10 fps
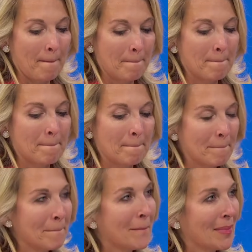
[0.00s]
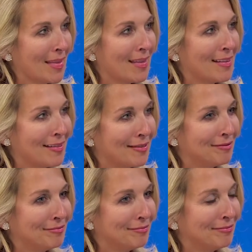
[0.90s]
of the Mississippi River.
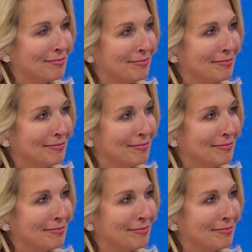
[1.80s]
Um,